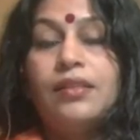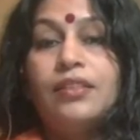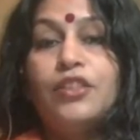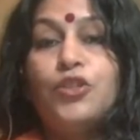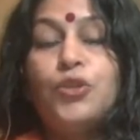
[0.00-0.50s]

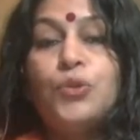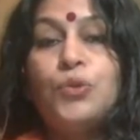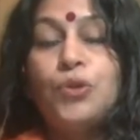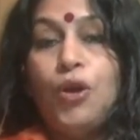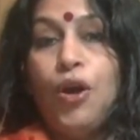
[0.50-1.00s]
the
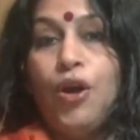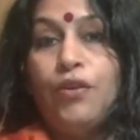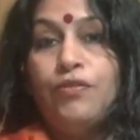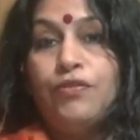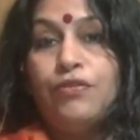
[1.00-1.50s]
truth
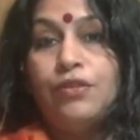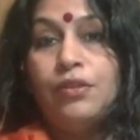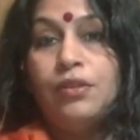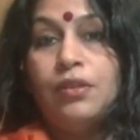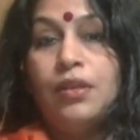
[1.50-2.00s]
of
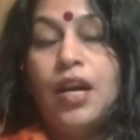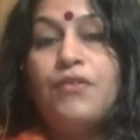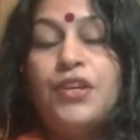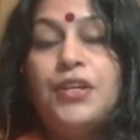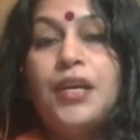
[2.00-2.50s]

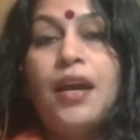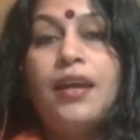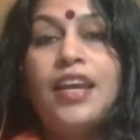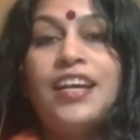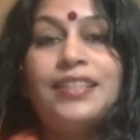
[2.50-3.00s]
our
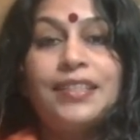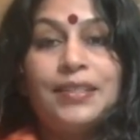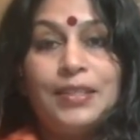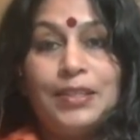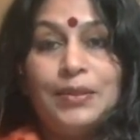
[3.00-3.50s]
entire
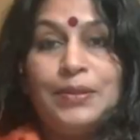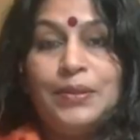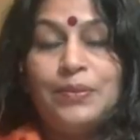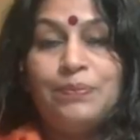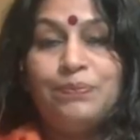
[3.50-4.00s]
existence.